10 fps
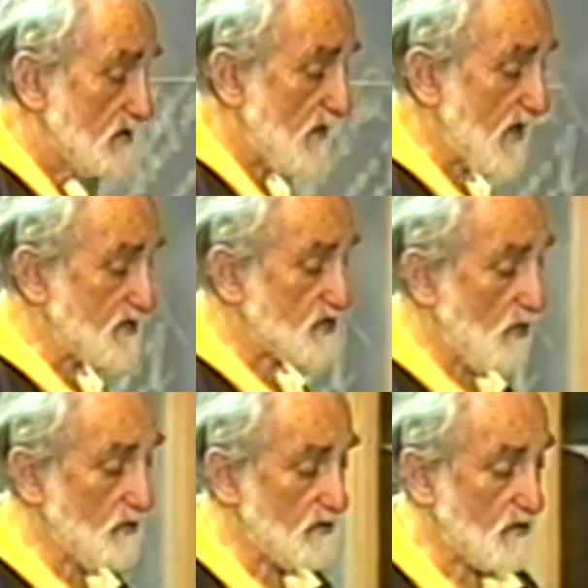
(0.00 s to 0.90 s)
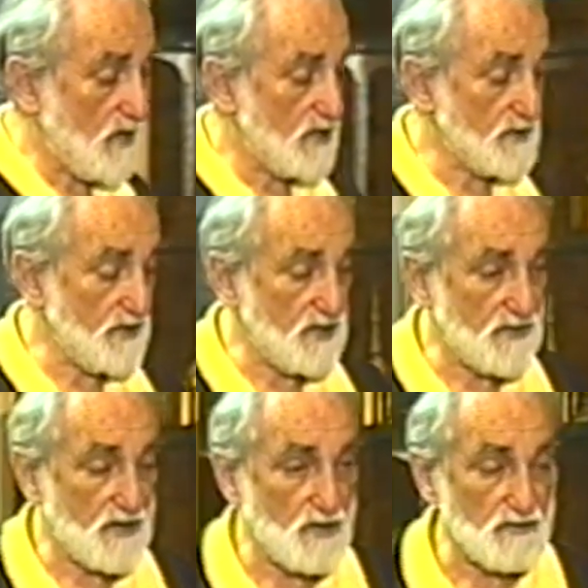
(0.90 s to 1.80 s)
and that tonal quality in
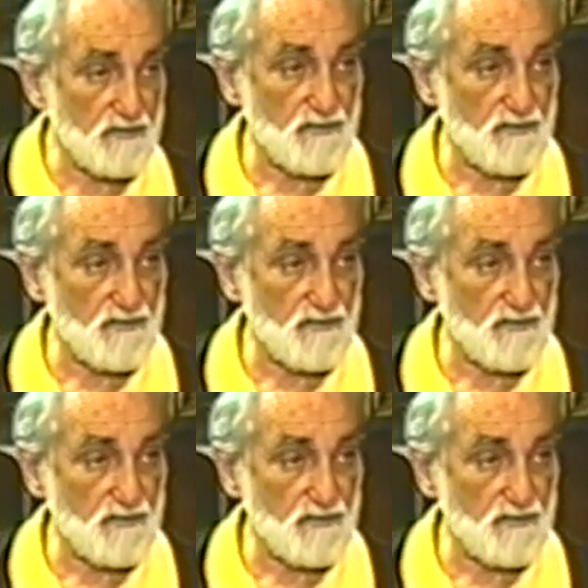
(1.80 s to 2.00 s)
their own